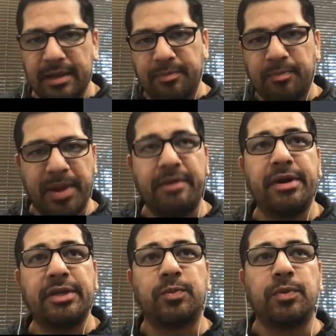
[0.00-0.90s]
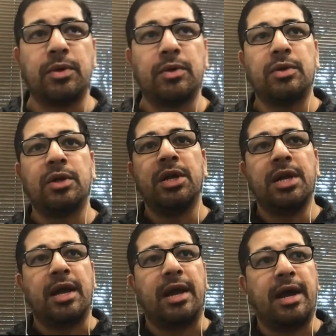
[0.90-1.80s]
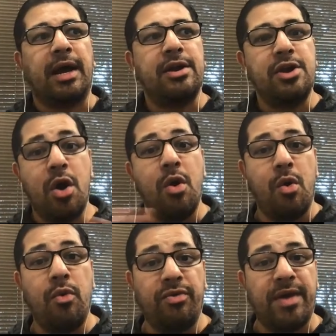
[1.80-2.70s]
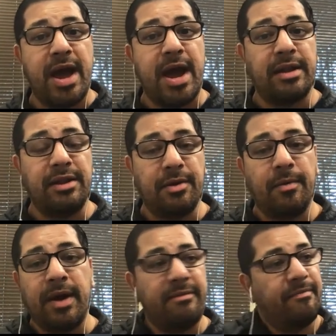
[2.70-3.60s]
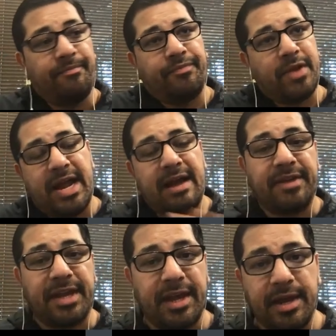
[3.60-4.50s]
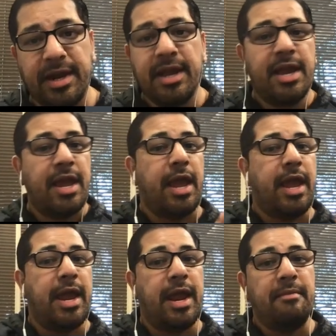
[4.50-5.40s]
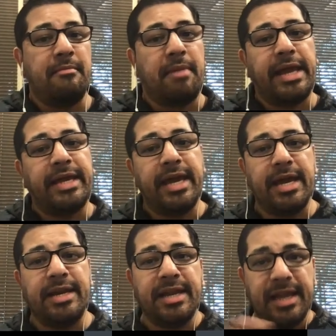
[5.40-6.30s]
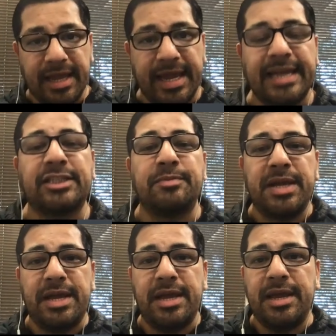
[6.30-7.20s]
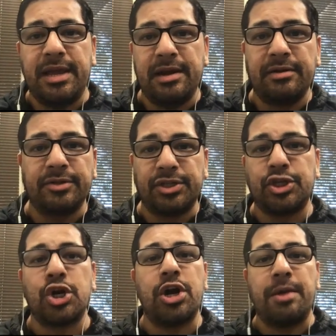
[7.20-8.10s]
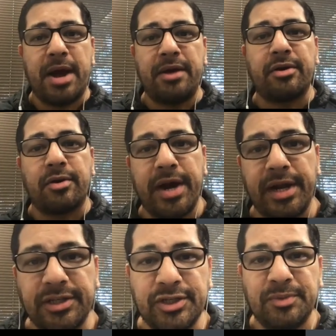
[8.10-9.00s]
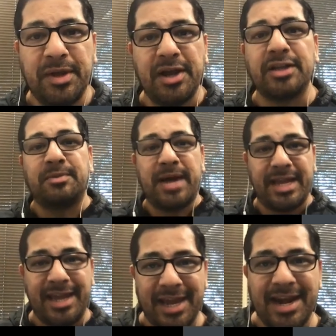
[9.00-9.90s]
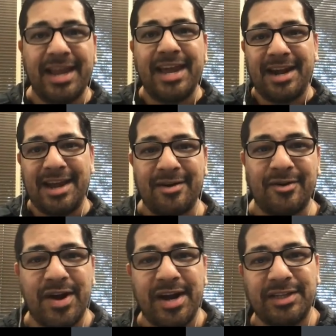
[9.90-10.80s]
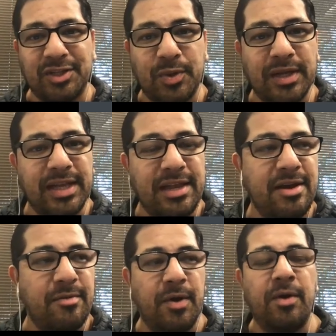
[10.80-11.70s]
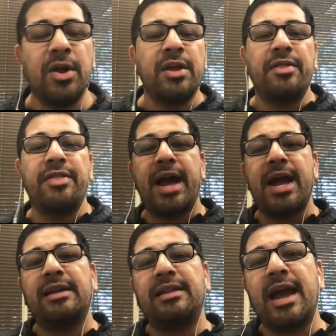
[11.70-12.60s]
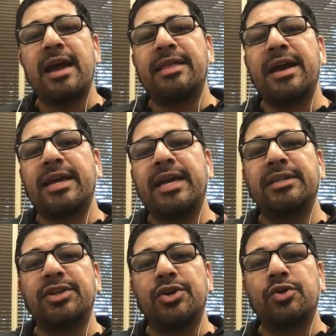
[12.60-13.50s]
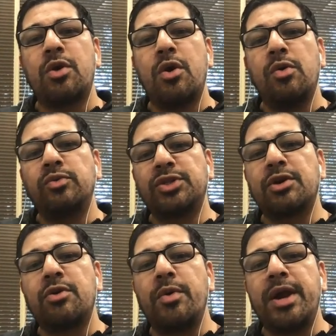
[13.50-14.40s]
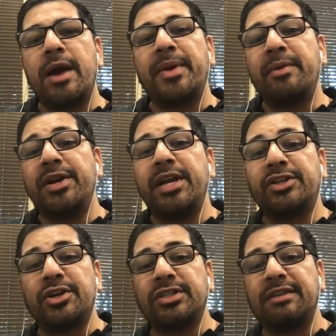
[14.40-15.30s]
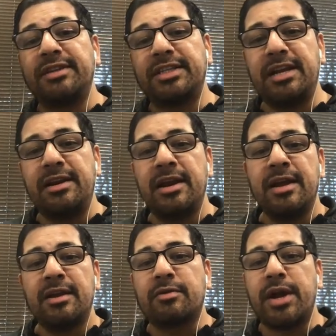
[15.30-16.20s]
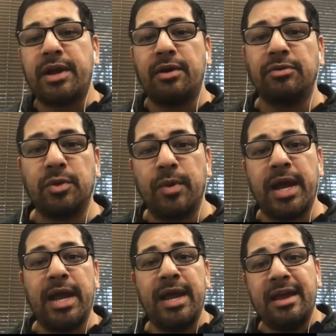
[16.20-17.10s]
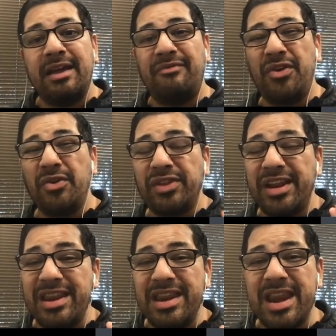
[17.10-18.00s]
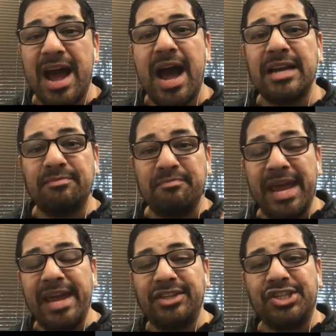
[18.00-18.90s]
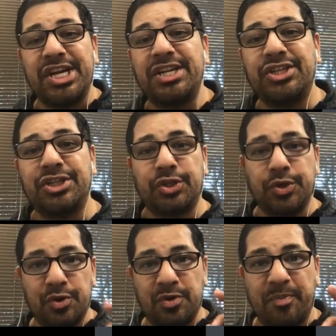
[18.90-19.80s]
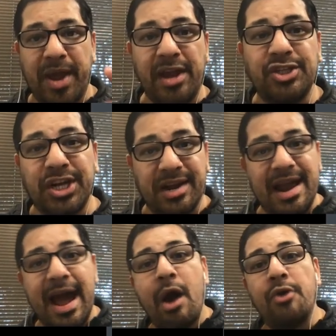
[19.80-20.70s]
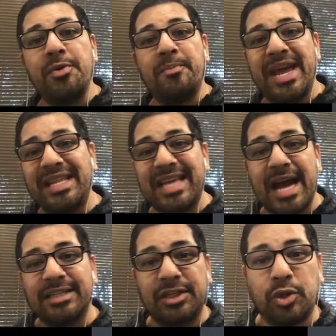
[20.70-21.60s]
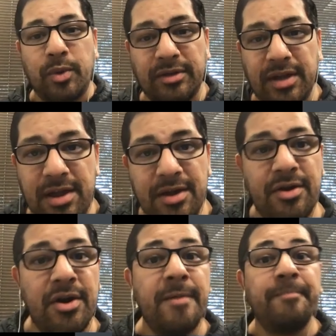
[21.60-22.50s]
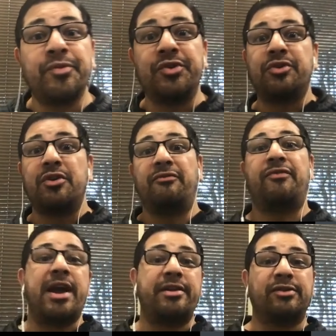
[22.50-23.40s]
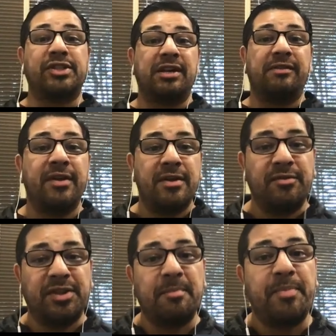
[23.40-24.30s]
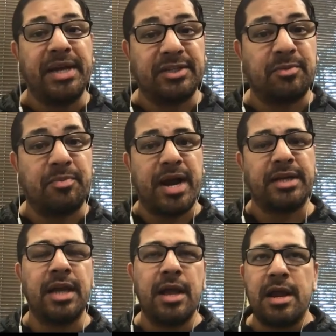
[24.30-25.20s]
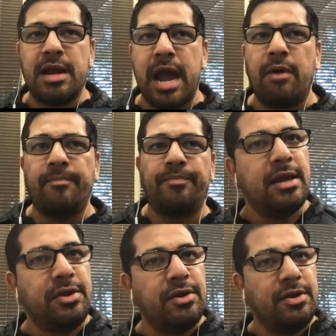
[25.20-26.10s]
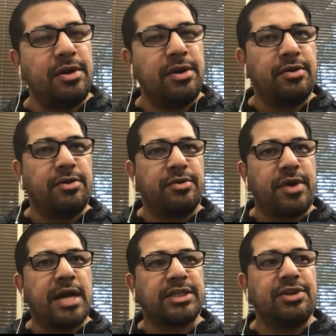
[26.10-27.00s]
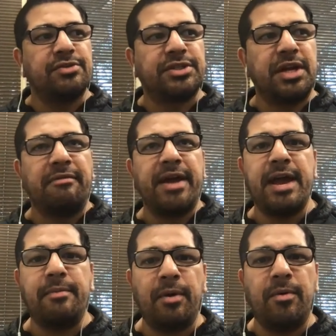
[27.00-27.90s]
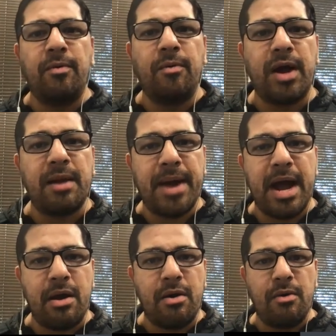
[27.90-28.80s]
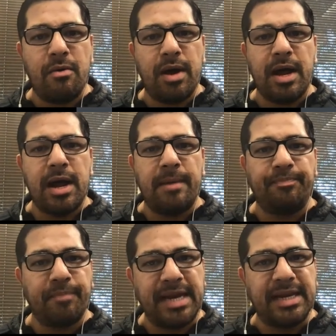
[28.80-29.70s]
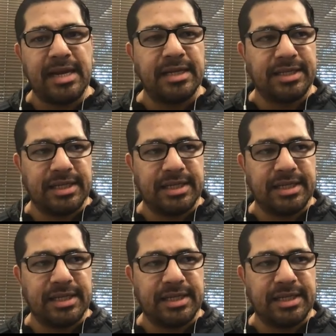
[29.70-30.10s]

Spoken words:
parents will know that, you know what, I have a kid and my kid gets me, certain amount of credits. Because of my kid, I get a lot of credits throughout the year. Well, that kid's going to start growing up, and when they turn 17, credit goes away. If you did not make changes to your paycheck and how you pay taxes throughout the year, you're going to find yourself with a big surprise. Now, you're asking yourself, hey, well, what about is